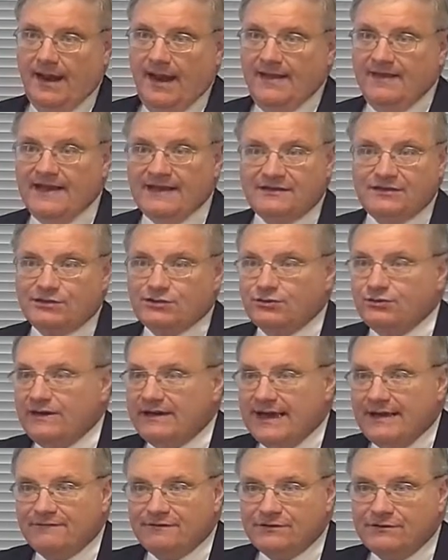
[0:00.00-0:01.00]
And that's true. You
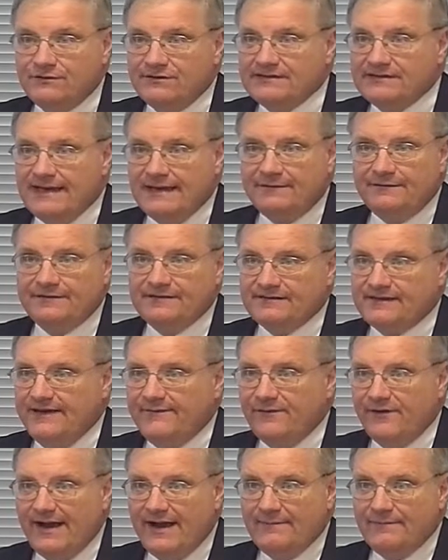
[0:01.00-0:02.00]
can have two exactly the
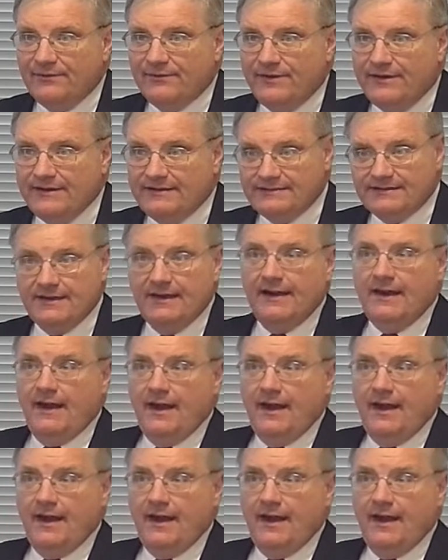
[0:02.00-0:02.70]
same libraries,